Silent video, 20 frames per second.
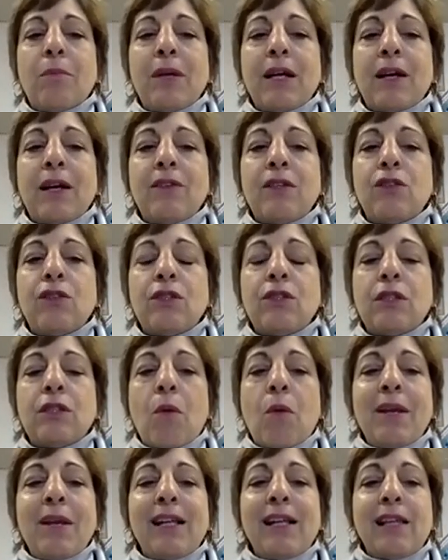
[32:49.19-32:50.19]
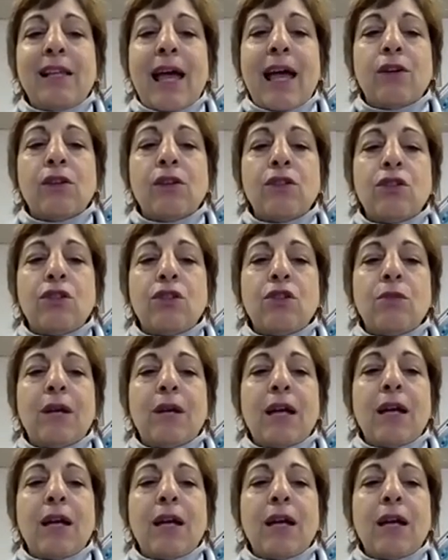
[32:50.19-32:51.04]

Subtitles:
because there's so many layers to it.